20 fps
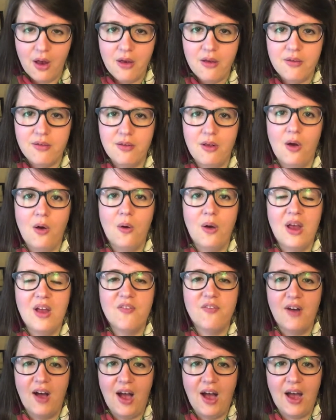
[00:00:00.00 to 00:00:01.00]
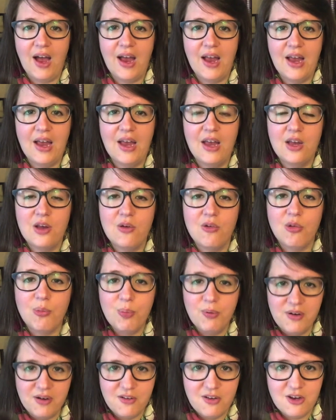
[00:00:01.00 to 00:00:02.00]
So if I use
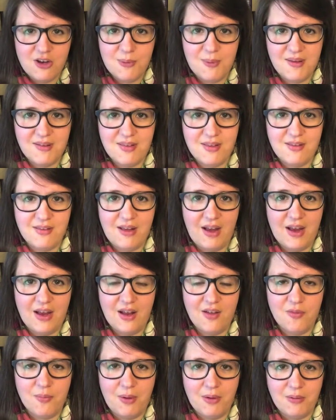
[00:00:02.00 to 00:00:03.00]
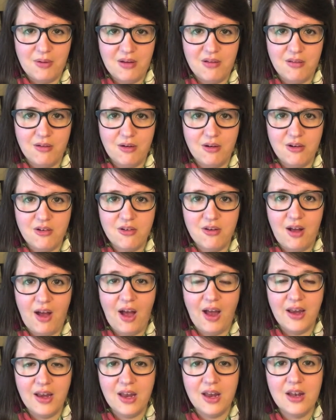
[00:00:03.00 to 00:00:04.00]
BookTube as the site of my research,
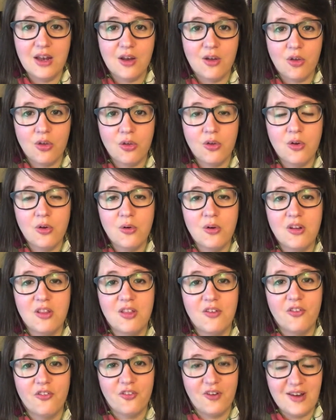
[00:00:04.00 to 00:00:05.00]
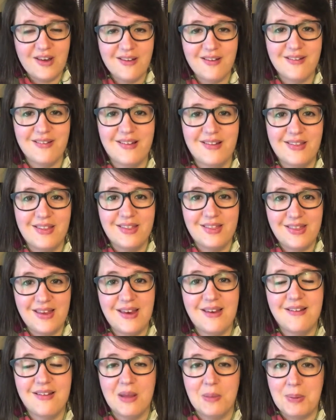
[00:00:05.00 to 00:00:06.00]
I can include the phrases and the
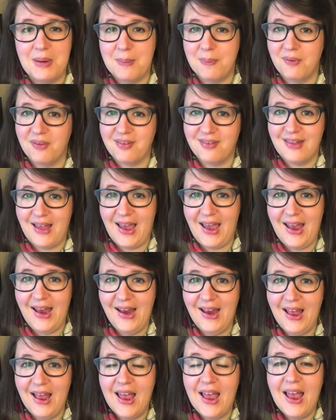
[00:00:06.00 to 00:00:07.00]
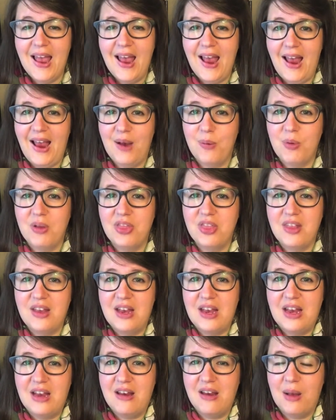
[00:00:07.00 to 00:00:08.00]
things that people say, with
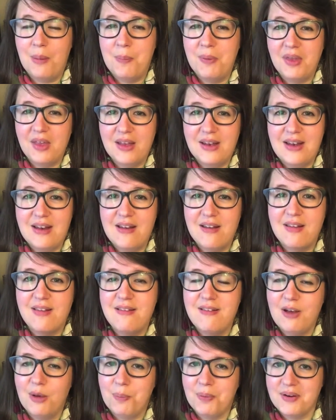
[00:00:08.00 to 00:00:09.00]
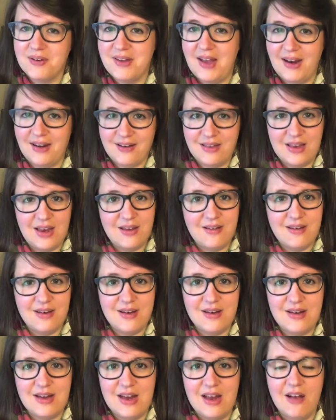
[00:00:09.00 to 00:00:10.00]
the ability to still protect the
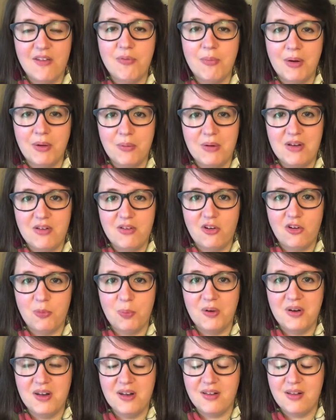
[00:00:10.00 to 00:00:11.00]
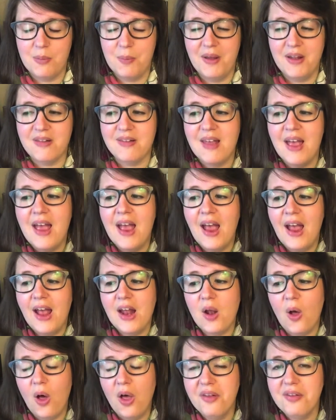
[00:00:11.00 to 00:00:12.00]
identity of my research participants. And
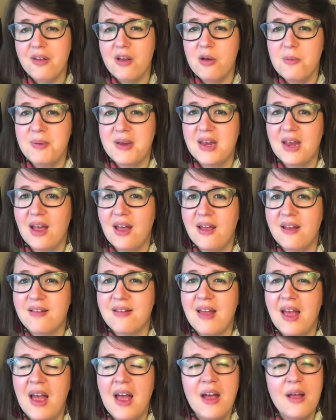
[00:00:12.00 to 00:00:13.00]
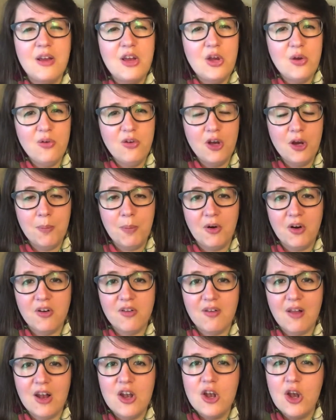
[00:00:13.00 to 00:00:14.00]
also because
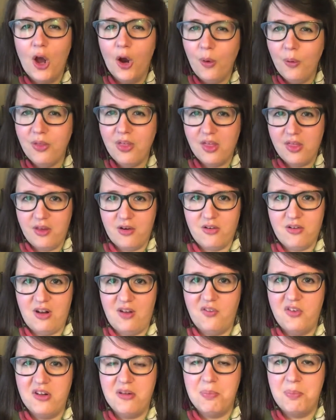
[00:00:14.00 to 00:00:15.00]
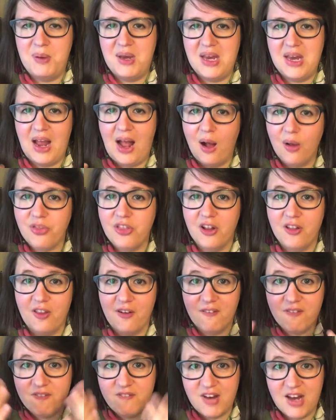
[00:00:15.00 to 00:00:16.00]
YouTubers know that their stuff is being out there,
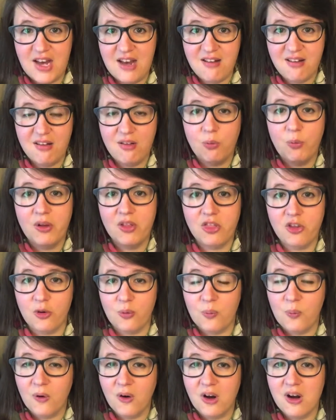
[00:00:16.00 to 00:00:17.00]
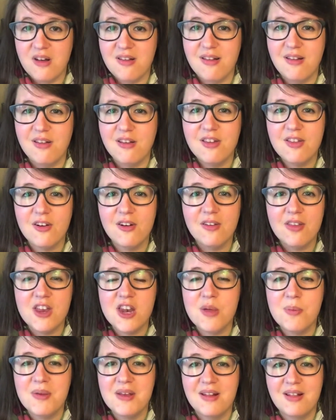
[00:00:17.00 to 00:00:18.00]
their face is with their words, and so they're a
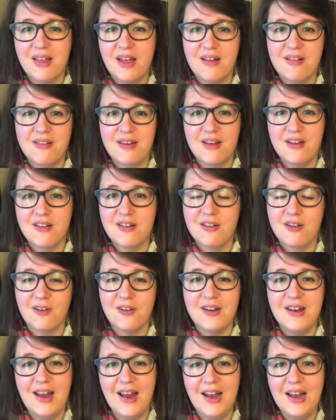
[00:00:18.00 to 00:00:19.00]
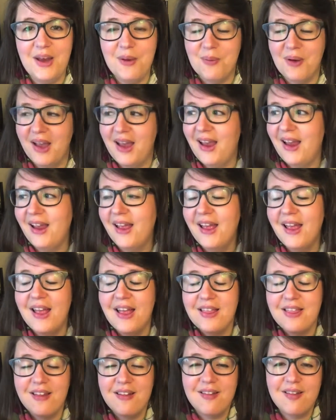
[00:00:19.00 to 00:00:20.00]
little bit less concerned anyway
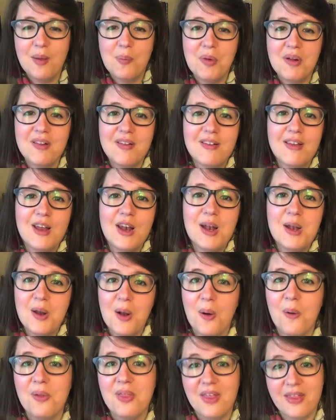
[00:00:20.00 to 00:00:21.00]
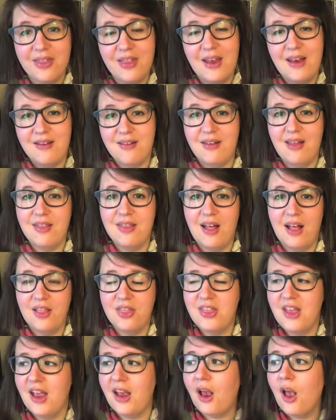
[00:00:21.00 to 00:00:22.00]
that someone's gonna know that they said that
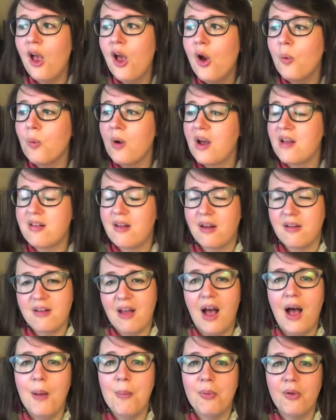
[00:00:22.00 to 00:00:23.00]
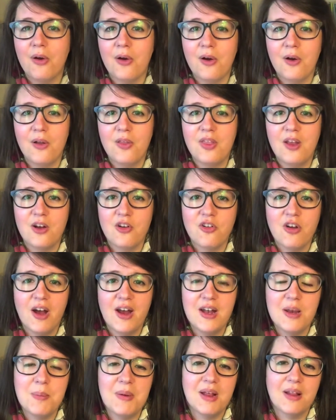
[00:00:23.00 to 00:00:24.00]
thing. Whereas on Tumblr, they're
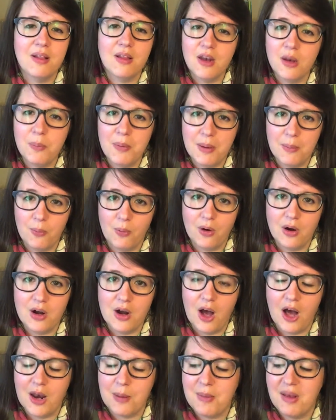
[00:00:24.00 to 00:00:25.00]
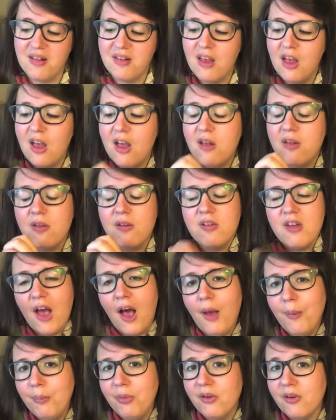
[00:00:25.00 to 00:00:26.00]
trying to be a little bit more anonymous. So
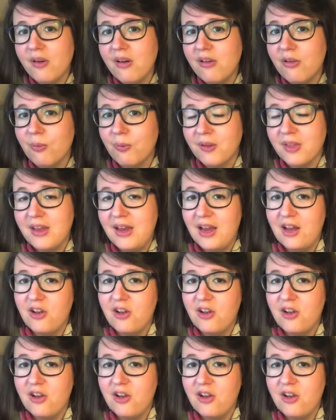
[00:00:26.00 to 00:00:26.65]
Tumblr is really